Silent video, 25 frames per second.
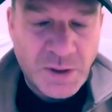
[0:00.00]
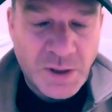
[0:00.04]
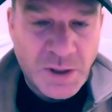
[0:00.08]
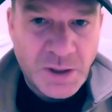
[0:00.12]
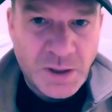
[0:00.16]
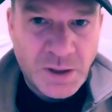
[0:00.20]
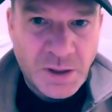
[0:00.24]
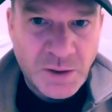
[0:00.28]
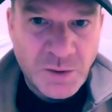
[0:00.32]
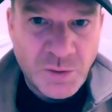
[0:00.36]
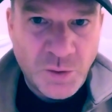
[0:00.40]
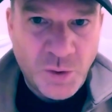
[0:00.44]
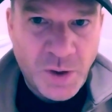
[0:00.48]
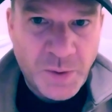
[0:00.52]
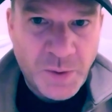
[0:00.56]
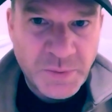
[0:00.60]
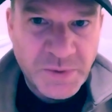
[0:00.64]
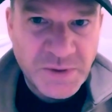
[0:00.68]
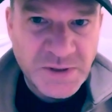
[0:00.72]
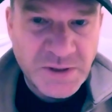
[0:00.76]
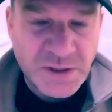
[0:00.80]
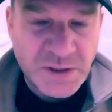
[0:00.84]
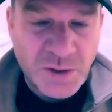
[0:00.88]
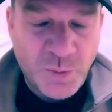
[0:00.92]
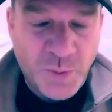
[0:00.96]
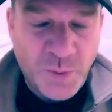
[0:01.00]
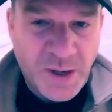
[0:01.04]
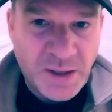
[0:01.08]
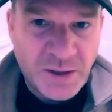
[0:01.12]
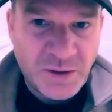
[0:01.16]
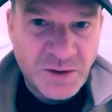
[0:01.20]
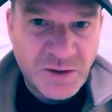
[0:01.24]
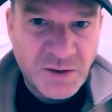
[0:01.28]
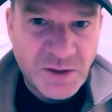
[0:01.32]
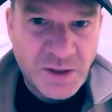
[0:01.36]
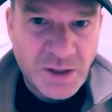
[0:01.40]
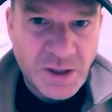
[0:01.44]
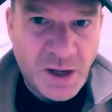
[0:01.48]
enormously
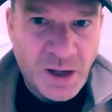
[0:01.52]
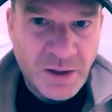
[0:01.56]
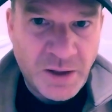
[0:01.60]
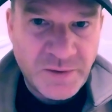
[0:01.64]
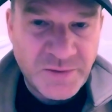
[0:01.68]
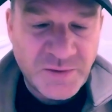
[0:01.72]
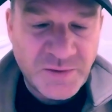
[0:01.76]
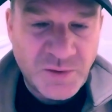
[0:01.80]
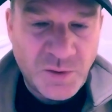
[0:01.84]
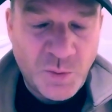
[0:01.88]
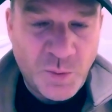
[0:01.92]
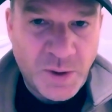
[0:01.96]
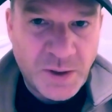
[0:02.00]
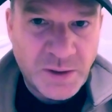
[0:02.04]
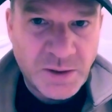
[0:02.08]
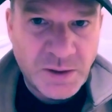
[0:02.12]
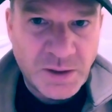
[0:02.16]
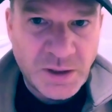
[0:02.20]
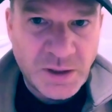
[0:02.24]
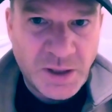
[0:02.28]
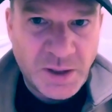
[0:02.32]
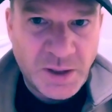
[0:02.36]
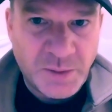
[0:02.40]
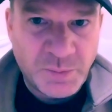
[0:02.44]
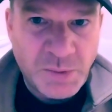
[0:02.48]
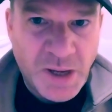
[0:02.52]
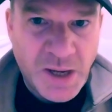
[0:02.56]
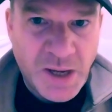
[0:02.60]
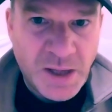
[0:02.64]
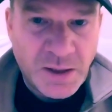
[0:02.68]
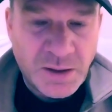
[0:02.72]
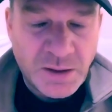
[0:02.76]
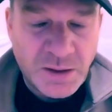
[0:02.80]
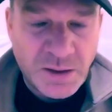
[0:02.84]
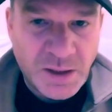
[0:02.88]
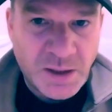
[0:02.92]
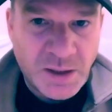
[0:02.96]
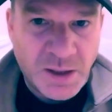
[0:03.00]
wealthy, also want to keep
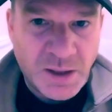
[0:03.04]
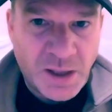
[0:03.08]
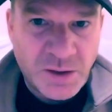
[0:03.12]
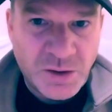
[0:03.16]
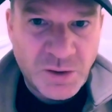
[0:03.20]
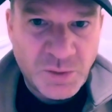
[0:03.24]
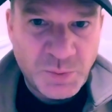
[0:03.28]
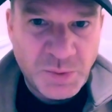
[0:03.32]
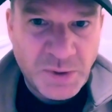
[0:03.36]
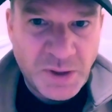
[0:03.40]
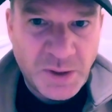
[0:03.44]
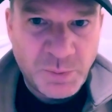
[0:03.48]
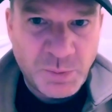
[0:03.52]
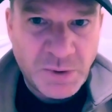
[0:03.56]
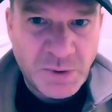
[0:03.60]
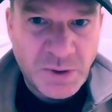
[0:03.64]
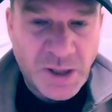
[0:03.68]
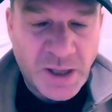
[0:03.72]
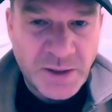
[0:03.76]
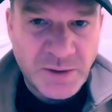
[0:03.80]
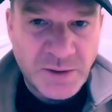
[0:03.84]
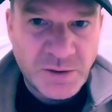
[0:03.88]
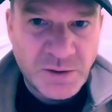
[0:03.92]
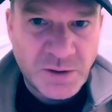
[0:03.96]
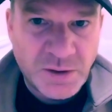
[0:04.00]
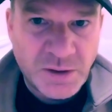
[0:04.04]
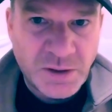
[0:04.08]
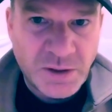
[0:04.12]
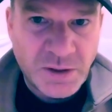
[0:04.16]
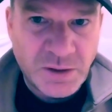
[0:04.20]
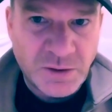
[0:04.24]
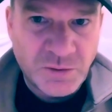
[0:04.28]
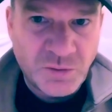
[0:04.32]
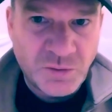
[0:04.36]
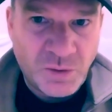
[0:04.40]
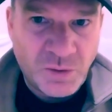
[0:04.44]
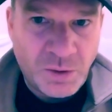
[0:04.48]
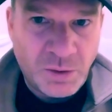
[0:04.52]
the other people under
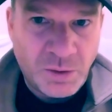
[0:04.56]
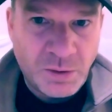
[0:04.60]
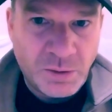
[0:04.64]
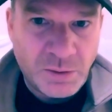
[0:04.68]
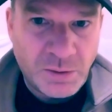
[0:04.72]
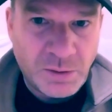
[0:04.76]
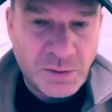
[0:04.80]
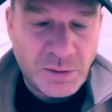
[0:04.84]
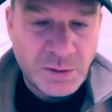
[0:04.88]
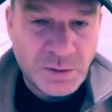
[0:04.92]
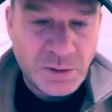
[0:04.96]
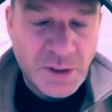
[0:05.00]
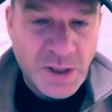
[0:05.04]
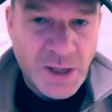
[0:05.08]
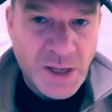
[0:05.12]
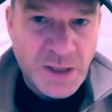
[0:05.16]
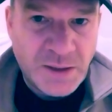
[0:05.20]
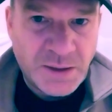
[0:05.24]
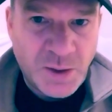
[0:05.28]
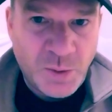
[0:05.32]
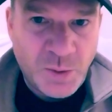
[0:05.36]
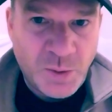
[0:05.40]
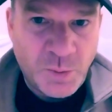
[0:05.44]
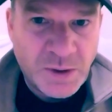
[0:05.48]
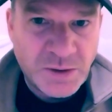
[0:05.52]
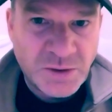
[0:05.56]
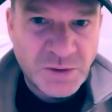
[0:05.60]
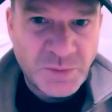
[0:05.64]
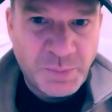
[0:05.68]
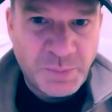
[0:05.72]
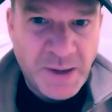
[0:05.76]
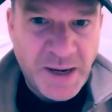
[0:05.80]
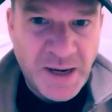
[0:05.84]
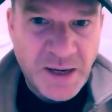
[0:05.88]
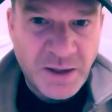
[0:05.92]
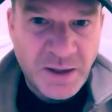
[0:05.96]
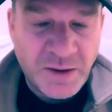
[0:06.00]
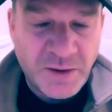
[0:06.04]
control. They want to
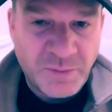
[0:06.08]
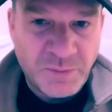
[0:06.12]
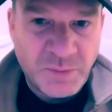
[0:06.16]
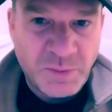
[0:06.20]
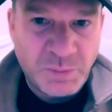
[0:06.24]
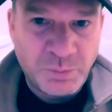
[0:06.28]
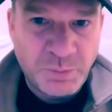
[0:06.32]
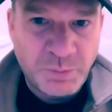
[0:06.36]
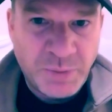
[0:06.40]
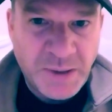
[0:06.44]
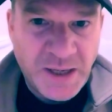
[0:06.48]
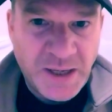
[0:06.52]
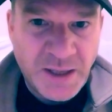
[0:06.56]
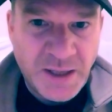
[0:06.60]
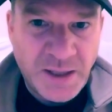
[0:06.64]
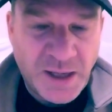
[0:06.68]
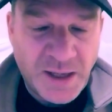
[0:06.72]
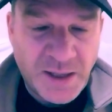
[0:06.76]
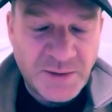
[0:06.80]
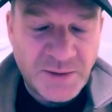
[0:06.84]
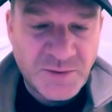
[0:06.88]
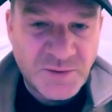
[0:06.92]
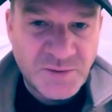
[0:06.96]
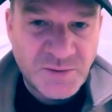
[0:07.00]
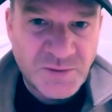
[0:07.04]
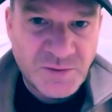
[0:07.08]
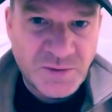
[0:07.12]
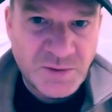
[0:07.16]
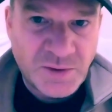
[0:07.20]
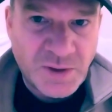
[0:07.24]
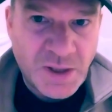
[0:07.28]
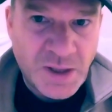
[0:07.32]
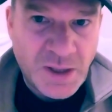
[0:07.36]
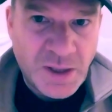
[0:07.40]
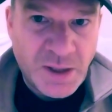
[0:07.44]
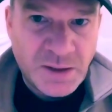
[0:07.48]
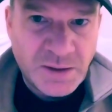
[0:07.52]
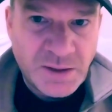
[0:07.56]
pay them peanuts.
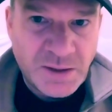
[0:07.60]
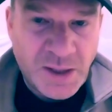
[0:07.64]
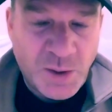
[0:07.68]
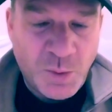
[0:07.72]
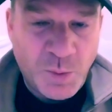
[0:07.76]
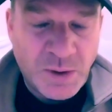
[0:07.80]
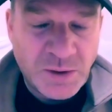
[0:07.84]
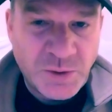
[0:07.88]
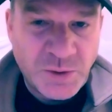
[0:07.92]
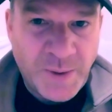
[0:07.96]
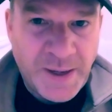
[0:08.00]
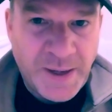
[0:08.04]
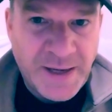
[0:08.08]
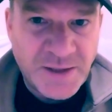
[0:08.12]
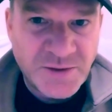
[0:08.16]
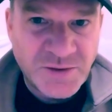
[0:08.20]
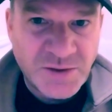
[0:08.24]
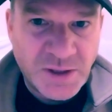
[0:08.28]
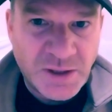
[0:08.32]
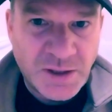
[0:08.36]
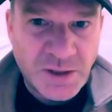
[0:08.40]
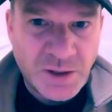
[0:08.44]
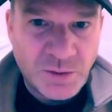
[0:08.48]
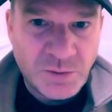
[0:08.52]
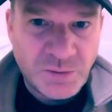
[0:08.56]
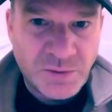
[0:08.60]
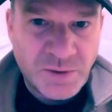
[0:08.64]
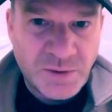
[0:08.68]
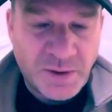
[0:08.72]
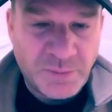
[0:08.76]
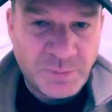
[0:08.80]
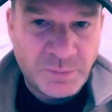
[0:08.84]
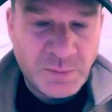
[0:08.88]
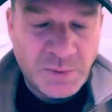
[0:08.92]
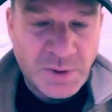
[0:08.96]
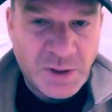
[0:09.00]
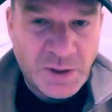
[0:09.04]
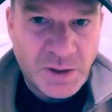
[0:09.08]
They want to execute
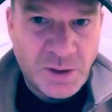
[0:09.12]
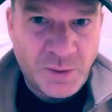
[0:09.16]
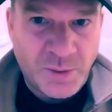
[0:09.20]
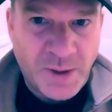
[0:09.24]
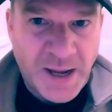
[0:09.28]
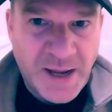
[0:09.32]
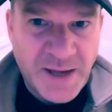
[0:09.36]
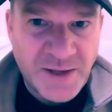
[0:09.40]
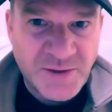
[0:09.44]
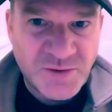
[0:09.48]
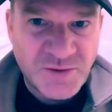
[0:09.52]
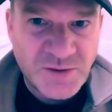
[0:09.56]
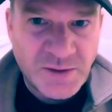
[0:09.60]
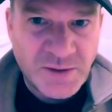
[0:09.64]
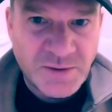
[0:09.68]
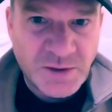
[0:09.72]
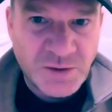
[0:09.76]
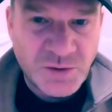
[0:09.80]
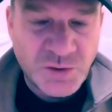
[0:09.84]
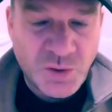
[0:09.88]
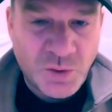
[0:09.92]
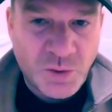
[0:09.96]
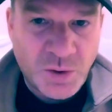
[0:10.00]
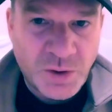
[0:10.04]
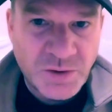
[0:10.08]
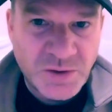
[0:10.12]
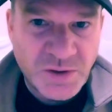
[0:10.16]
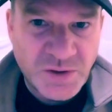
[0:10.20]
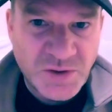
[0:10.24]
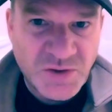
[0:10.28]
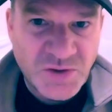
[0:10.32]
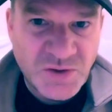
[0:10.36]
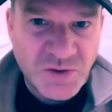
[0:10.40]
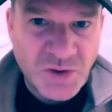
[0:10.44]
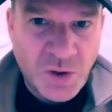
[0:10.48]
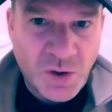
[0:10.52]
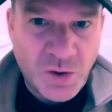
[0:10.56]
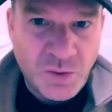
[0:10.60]
them, you know, as in the Georgia
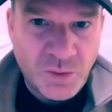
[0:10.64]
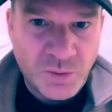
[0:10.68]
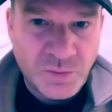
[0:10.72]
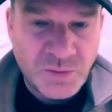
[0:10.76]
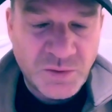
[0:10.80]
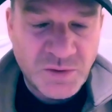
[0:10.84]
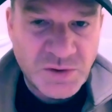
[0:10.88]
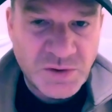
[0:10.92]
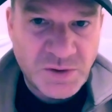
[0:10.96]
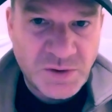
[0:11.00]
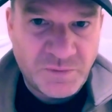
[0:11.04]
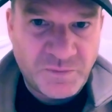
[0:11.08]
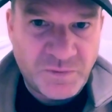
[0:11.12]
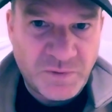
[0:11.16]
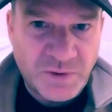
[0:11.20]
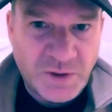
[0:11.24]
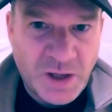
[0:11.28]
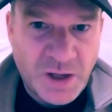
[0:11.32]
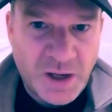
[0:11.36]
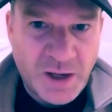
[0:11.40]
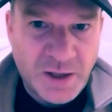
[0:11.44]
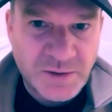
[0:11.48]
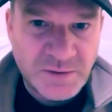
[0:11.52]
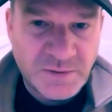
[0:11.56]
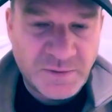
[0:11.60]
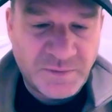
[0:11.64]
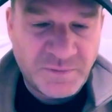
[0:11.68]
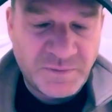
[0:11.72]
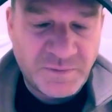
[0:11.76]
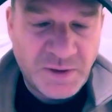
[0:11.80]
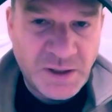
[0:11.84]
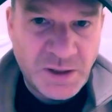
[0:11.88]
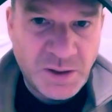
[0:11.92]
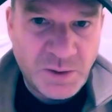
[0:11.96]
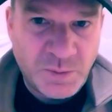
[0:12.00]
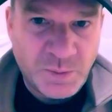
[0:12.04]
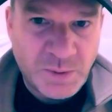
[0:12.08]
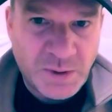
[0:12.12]
Stones of
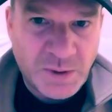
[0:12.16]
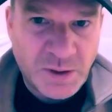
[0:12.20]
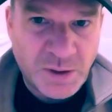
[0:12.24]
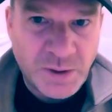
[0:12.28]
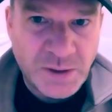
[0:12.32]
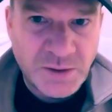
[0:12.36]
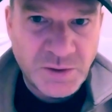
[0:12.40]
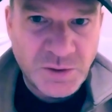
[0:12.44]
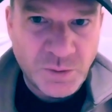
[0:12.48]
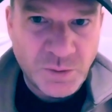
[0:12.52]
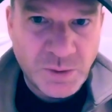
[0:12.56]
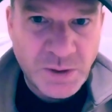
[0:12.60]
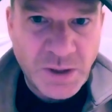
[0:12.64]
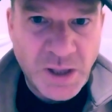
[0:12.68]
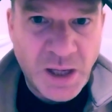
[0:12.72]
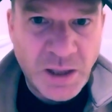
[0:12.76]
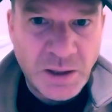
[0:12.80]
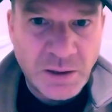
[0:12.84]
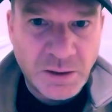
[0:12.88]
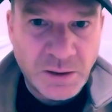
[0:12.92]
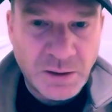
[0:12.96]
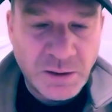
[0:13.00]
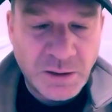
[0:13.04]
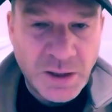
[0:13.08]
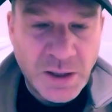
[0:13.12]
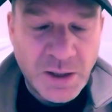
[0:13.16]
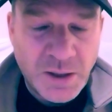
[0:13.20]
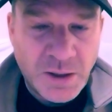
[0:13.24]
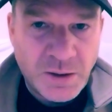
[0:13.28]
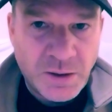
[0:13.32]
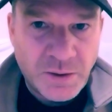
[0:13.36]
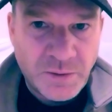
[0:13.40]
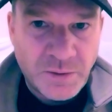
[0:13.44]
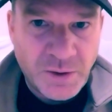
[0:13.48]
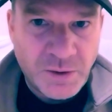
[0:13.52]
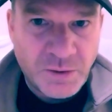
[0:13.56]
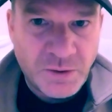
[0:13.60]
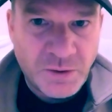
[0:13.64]
philosophy. We're going to cull
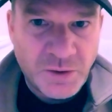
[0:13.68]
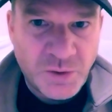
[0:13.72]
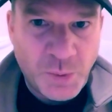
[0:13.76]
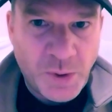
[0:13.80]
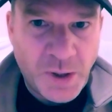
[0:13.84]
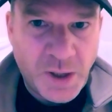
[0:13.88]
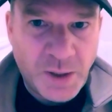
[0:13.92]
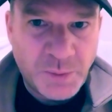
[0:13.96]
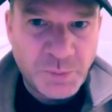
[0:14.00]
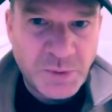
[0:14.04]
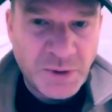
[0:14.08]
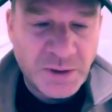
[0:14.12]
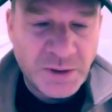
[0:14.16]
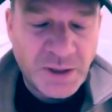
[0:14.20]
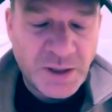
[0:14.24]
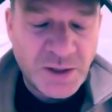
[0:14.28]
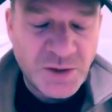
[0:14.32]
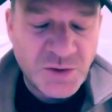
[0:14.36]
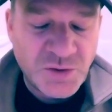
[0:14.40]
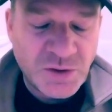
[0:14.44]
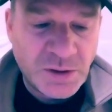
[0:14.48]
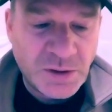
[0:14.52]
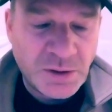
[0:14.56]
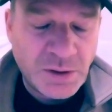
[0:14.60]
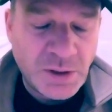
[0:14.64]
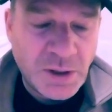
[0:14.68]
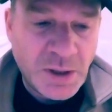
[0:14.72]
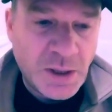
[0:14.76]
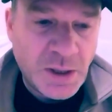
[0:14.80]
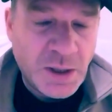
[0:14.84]
the earth population.